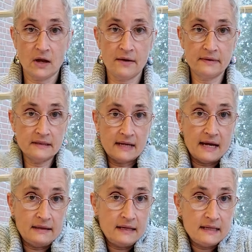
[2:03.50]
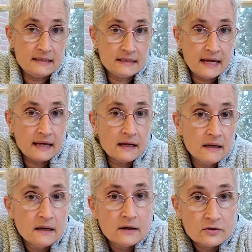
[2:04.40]
on the side that he's like
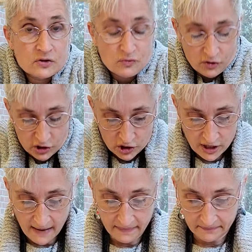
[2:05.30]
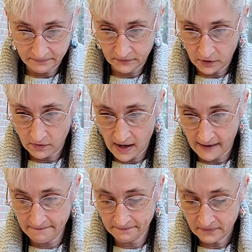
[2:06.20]
scrunched up,
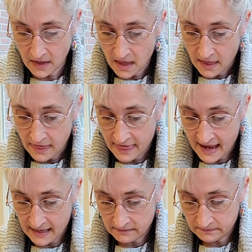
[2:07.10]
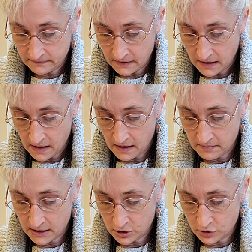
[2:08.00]
okay? Then I'm
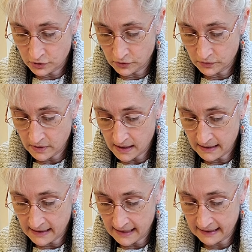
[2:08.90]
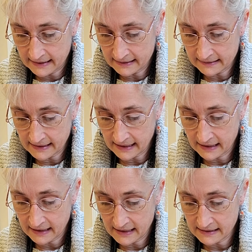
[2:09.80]
gonna do a leg
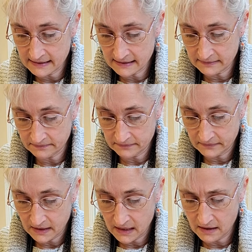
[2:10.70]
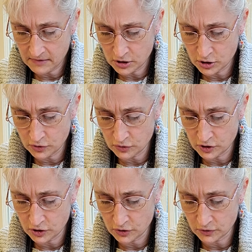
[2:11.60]
like this, and I'm gonna do
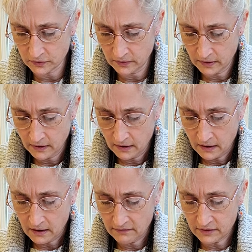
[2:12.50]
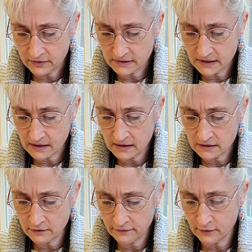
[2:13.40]
two of those. And these
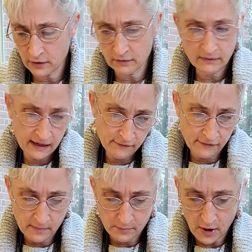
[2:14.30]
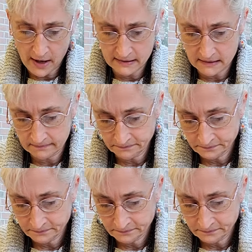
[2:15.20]
are for like front paws.